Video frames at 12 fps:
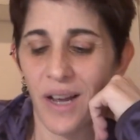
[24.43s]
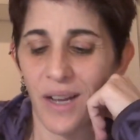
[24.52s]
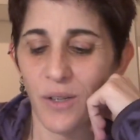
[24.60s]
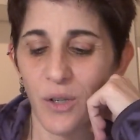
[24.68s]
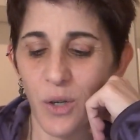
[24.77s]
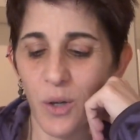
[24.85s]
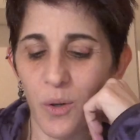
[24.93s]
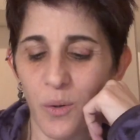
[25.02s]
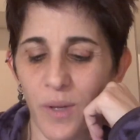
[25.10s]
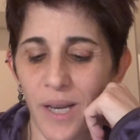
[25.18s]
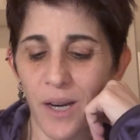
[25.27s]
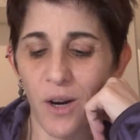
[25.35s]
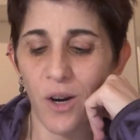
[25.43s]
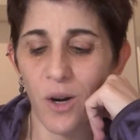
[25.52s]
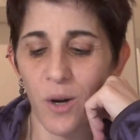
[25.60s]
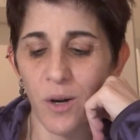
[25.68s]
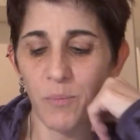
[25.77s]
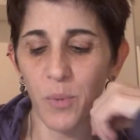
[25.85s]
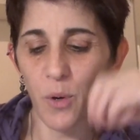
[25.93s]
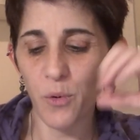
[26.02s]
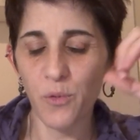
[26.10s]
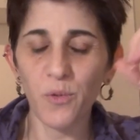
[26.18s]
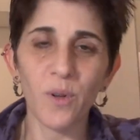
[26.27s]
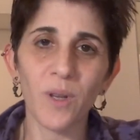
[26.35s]
And so they are
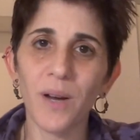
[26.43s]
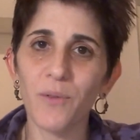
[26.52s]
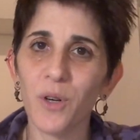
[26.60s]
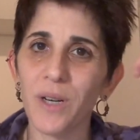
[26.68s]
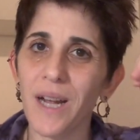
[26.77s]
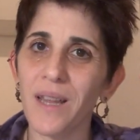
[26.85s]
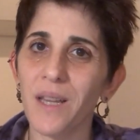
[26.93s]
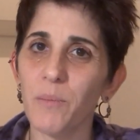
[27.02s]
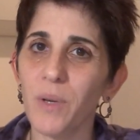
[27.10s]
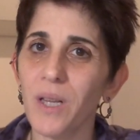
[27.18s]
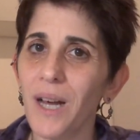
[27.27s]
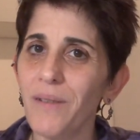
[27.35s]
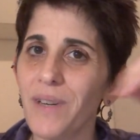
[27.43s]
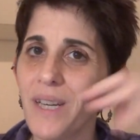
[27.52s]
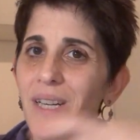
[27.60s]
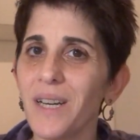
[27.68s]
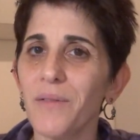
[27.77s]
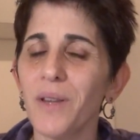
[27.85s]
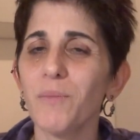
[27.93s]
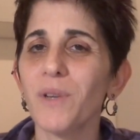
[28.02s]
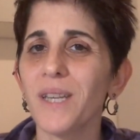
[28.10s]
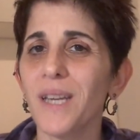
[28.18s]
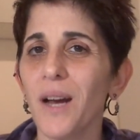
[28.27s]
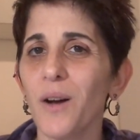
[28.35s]
both the loved and the beloved of
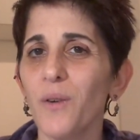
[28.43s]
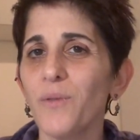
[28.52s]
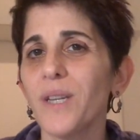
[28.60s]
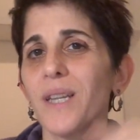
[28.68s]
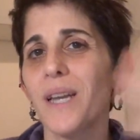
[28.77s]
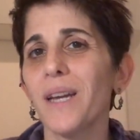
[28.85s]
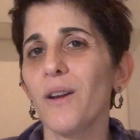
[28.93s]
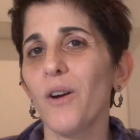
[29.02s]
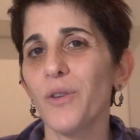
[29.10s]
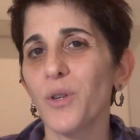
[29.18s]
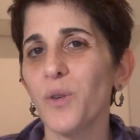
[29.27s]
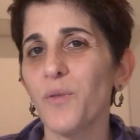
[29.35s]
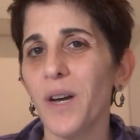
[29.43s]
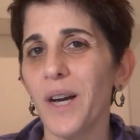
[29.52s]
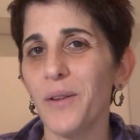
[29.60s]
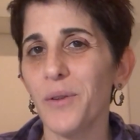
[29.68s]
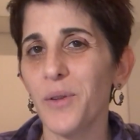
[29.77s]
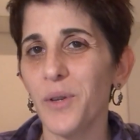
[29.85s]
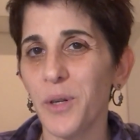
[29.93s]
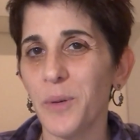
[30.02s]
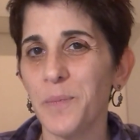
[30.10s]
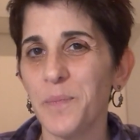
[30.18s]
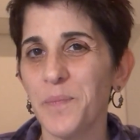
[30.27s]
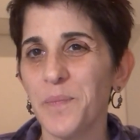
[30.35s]
themselves and then also
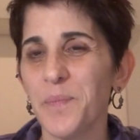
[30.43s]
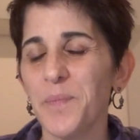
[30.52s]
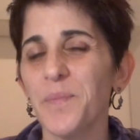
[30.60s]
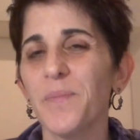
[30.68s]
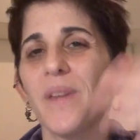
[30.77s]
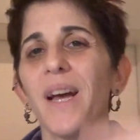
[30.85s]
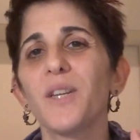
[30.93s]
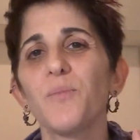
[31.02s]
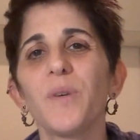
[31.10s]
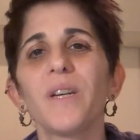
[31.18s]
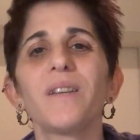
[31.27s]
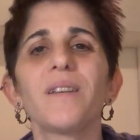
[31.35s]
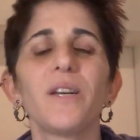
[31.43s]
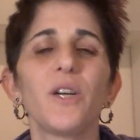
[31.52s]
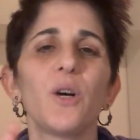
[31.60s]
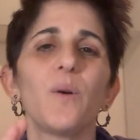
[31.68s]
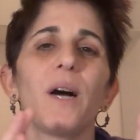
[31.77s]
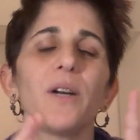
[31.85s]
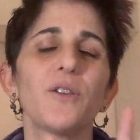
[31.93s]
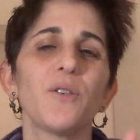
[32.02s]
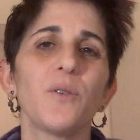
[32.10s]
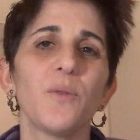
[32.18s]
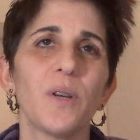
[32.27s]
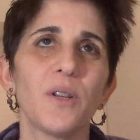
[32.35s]
other. That's because they know how
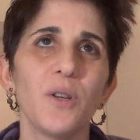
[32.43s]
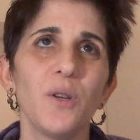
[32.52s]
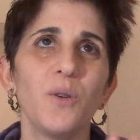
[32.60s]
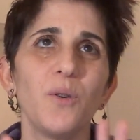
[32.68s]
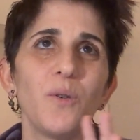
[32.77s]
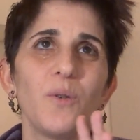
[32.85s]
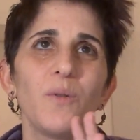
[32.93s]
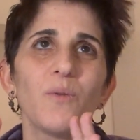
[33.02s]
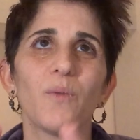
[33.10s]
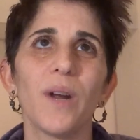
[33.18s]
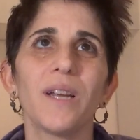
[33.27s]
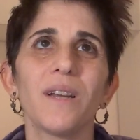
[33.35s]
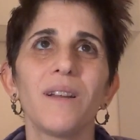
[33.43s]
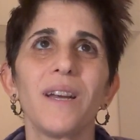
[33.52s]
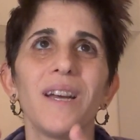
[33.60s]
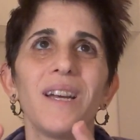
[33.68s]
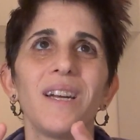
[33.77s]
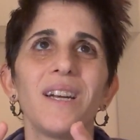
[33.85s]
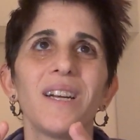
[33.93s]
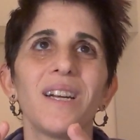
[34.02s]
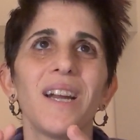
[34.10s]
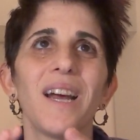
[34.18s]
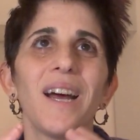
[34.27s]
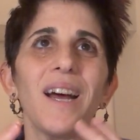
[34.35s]
to attune, regulate,
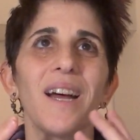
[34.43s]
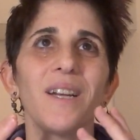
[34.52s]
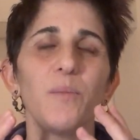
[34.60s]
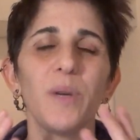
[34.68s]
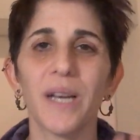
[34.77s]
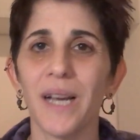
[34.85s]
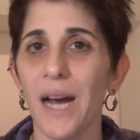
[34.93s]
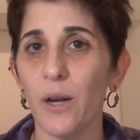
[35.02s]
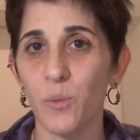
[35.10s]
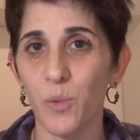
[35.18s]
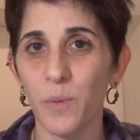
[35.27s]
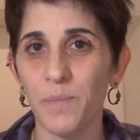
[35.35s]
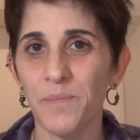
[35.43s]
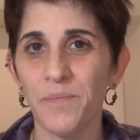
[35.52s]
and be accountable.